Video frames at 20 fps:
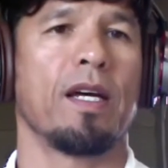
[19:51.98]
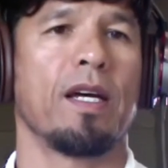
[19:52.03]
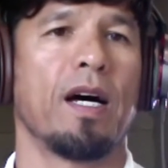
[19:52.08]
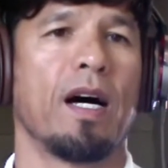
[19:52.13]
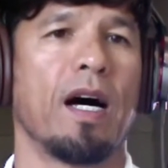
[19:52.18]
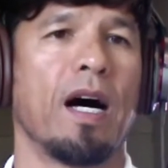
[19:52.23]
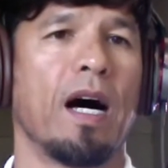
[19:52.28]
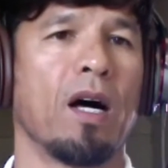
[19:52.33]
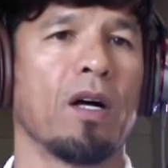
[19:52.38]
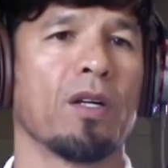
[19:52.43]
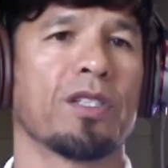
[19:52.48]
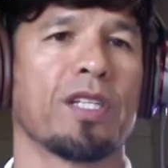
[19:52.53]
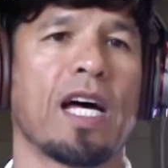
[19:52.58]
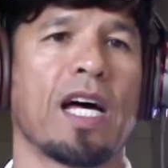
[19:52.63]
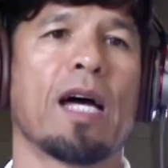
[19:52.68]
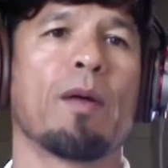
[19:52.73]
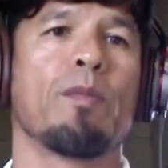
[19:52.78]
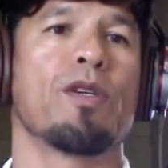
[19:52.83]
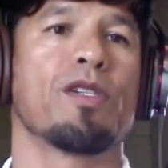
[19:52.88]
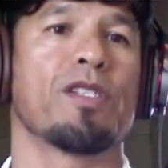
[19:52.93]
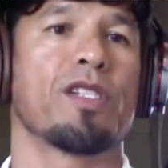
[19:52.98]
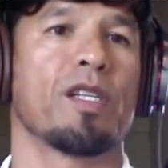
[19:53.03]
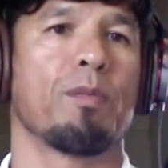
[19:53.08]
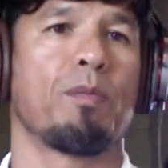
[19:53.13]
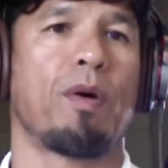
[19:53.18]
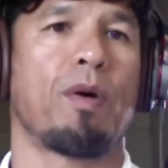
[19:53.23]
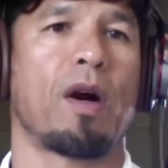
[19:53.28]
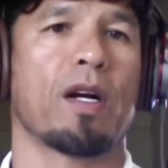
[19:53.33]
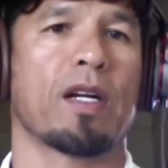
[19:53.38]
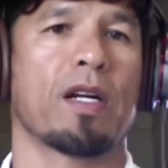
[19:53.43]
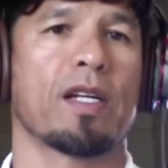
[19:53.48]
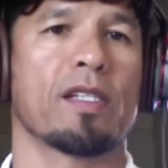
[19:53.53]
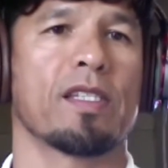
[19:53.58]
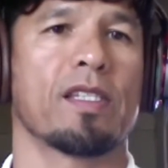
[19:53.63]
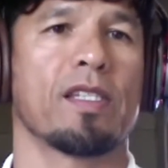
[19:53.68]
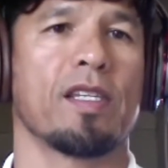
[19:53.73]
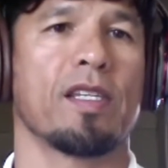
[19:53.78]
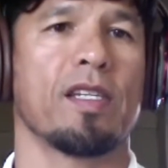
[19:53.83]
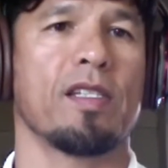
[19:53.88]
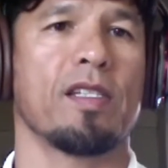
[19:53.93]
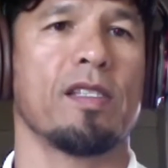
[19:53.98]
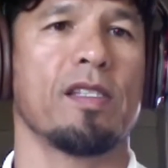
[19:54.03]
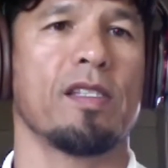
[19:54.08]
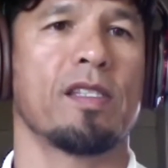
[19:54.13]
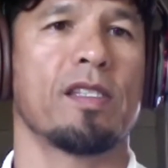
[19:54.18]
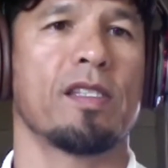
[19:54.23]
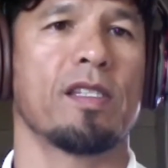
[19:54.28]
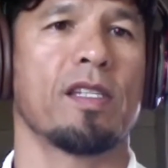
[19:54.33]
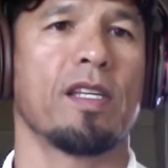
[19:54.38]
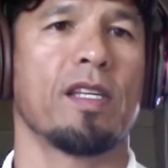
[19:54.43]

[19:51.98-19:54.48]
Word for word: Alzheimer's and Parkinson's,